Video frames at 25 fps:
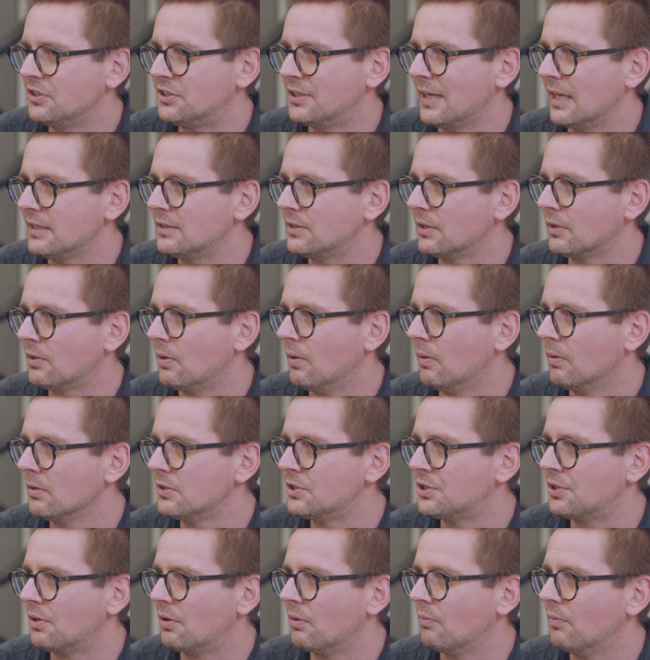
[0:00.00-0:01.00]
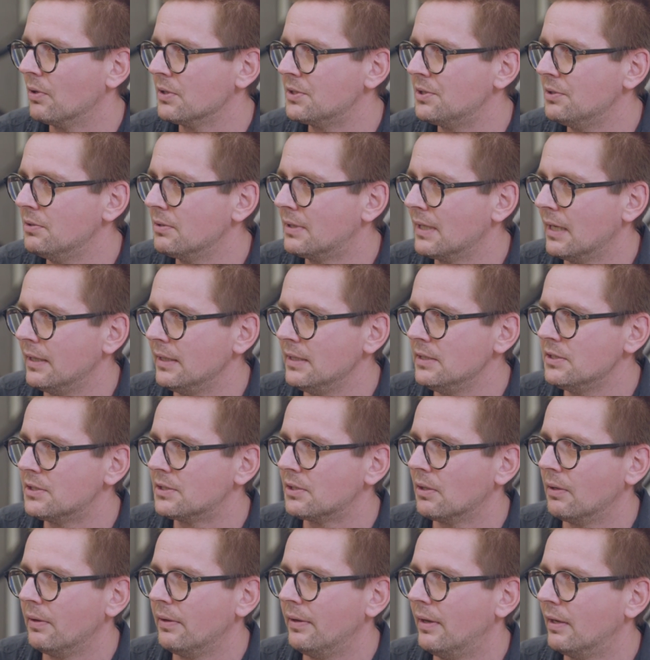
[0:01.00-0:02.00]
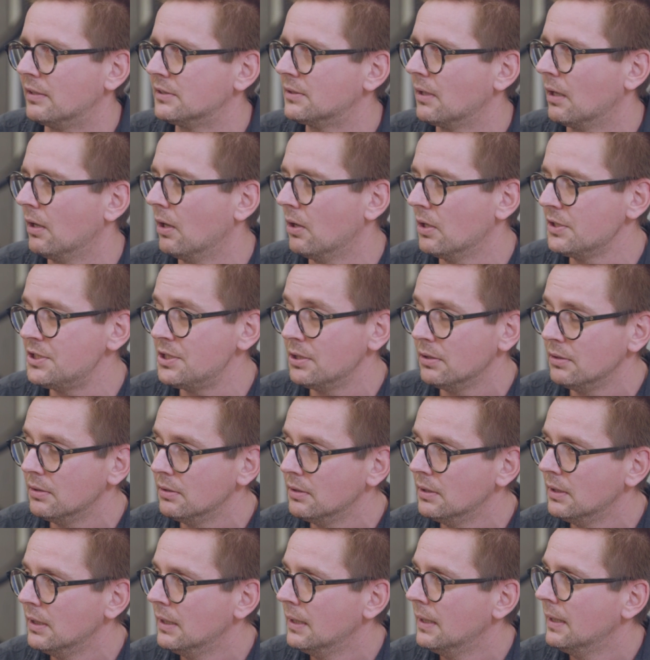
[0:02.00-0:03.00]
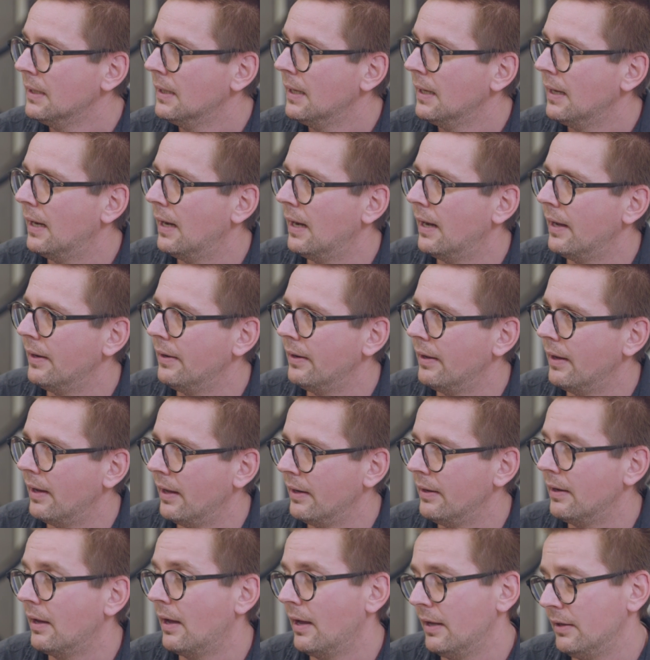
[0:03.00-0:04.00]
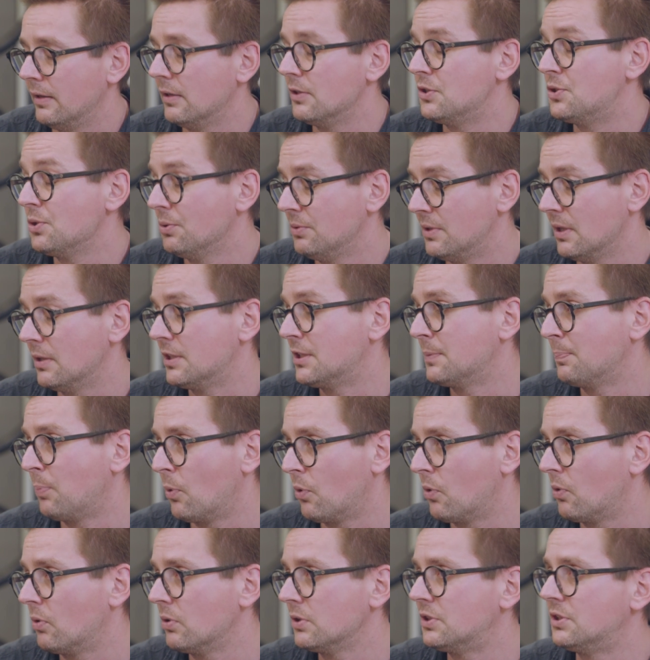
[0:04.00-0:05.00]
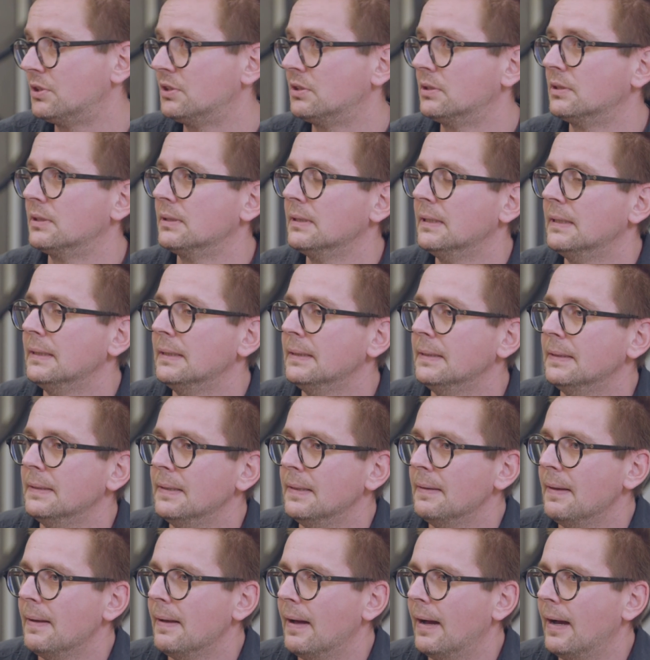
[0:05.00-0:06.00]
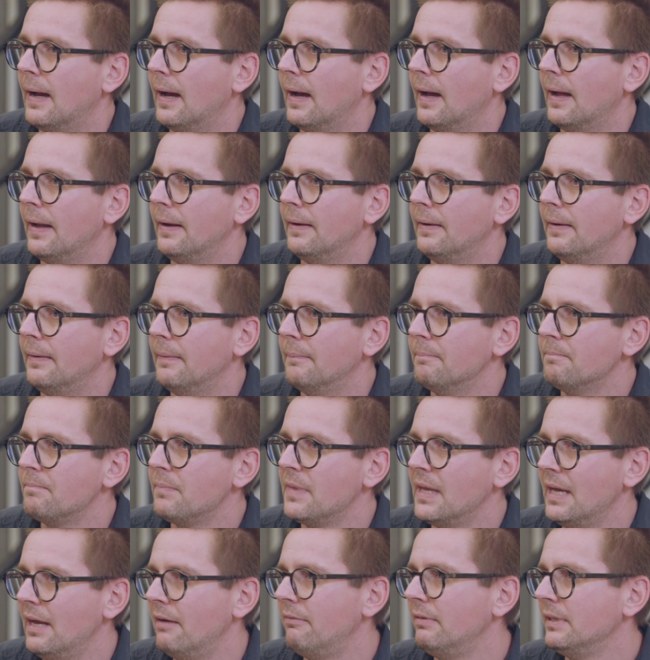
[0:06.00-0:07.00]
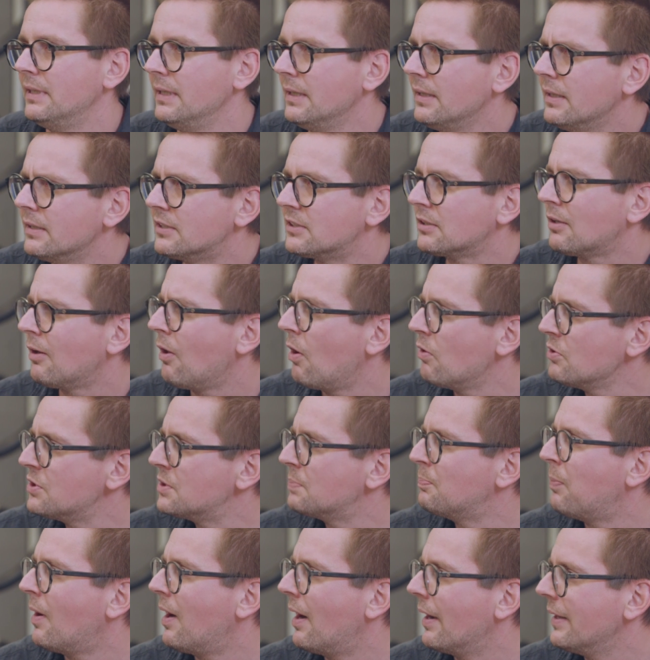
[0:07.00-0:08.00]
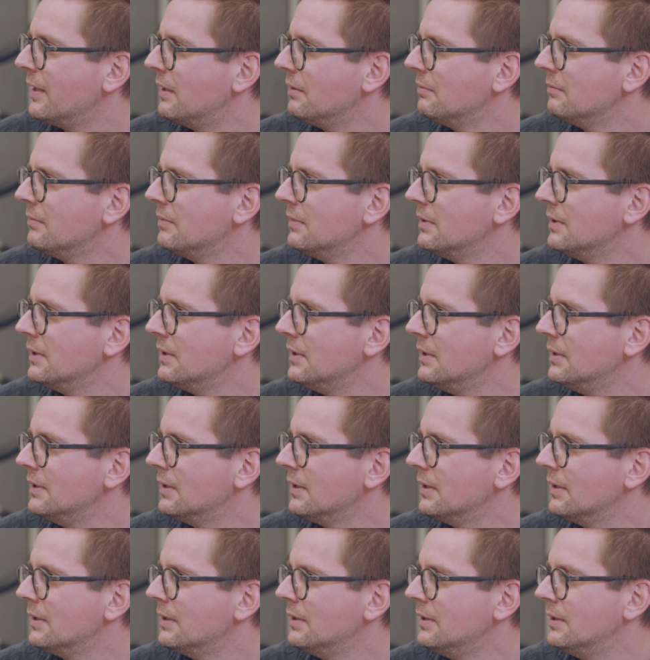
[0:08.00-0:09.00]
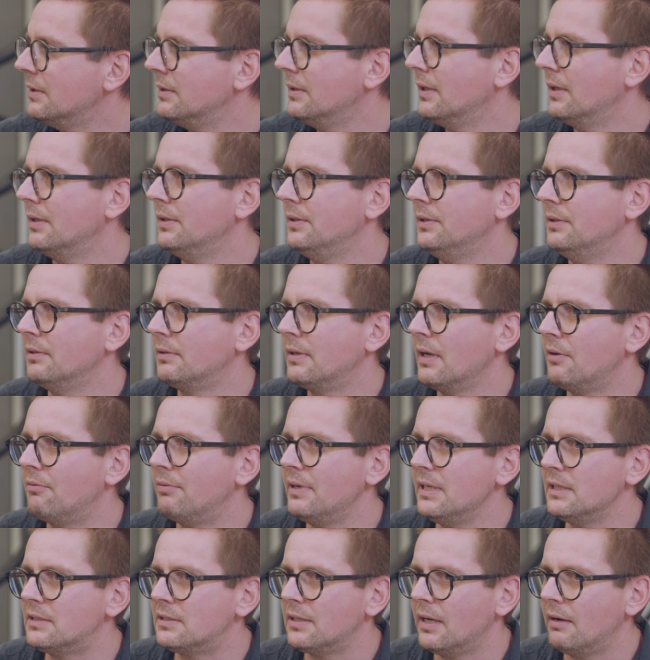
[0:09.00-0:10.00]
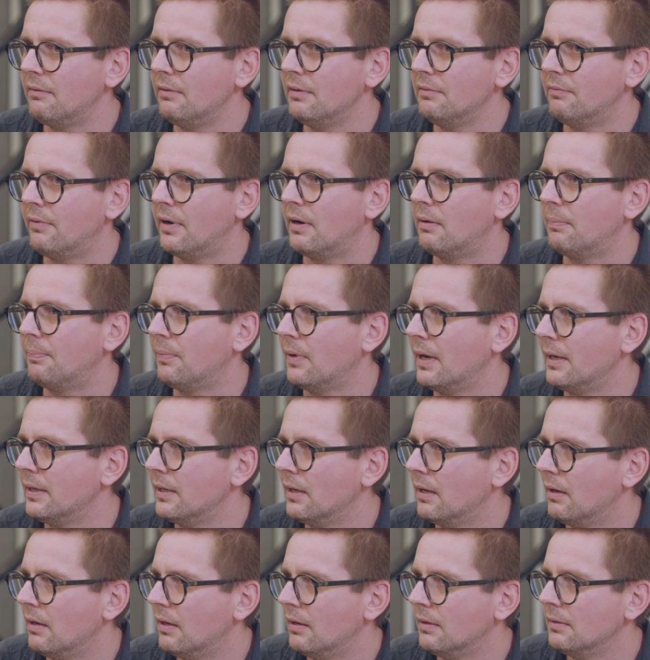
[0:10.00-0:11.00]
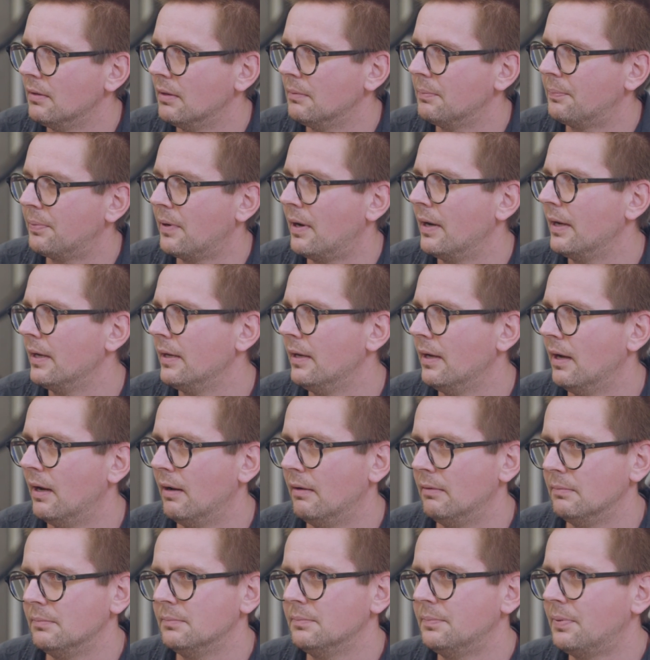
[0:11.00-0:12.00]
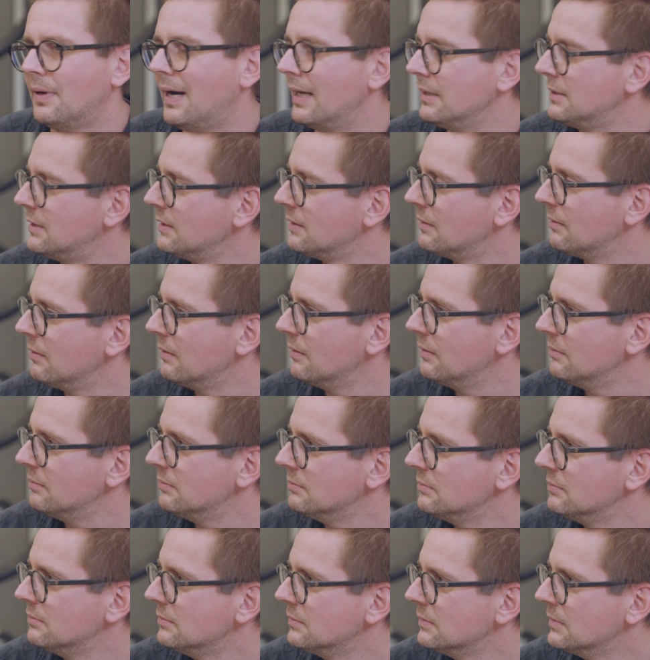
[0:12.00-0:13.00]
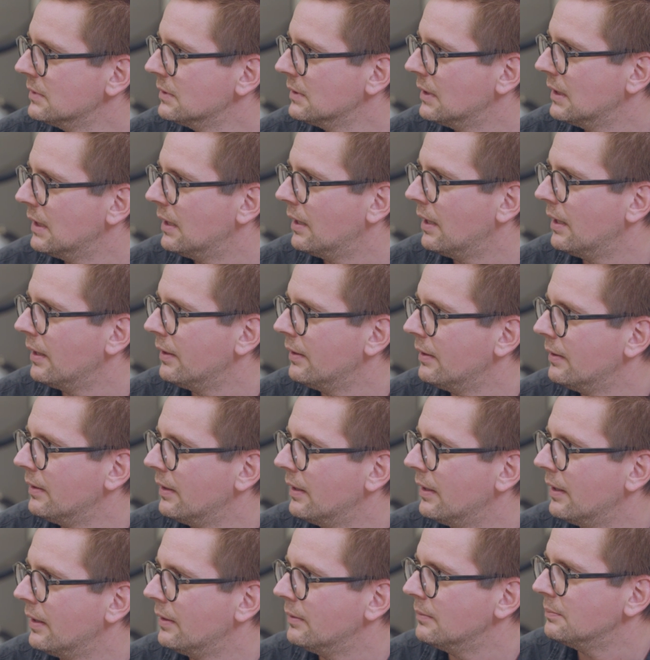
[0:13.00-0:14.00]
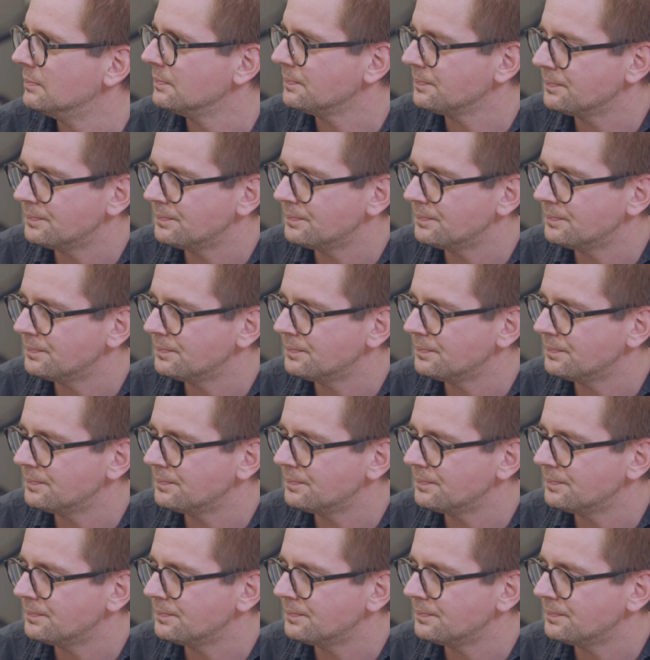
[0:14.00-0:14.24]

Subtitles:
that's a culture what you can enjoy. There's a lot, and do the sports, and everything is close by. You can reach everywhere by bicycle, mm-hmm.